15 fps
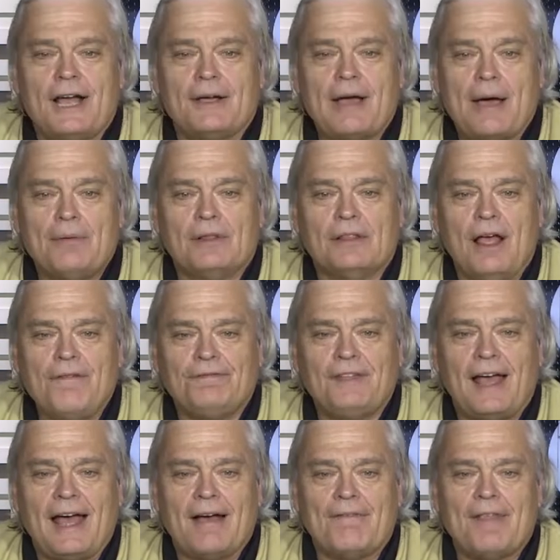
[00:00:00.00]
I, I, would love
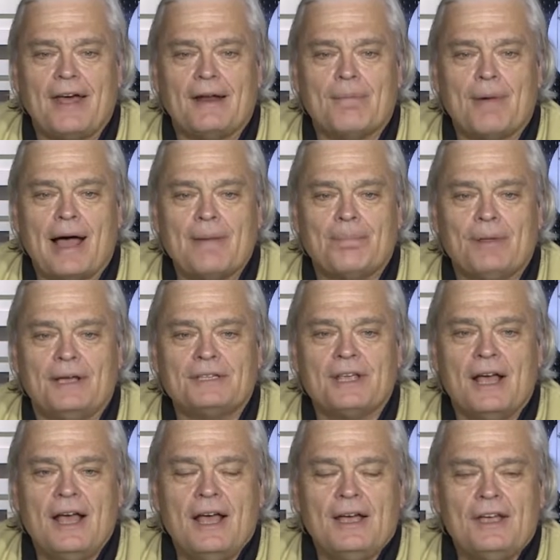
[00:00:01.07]
to have that in my
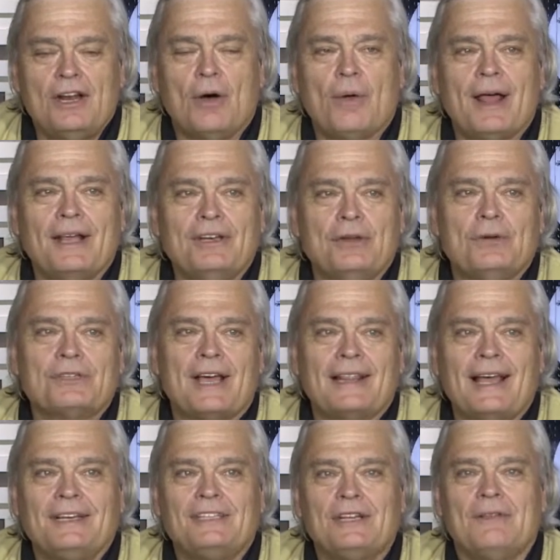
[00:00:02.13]
place. You know what I do is I
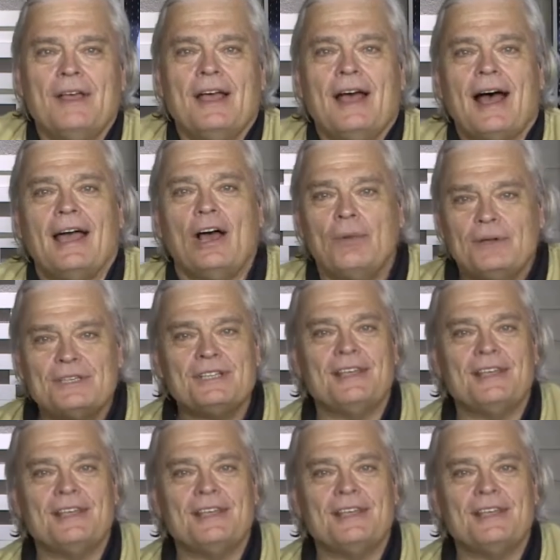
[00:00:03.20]
like to, I always